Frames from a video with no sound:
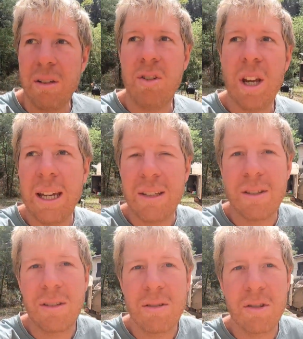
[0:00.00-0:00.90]

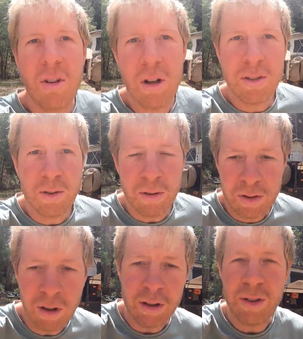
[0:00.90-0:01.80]
Jake's
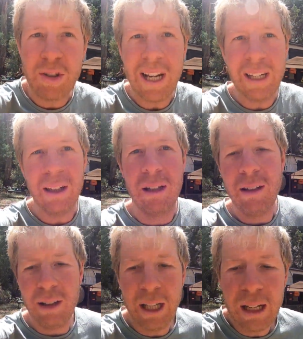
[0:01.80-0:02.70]
Scott's Jake
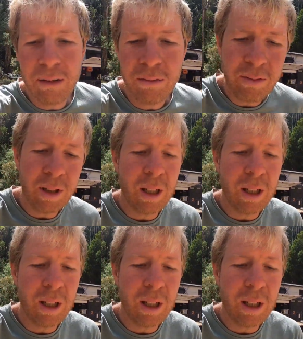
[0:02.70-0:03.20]
out of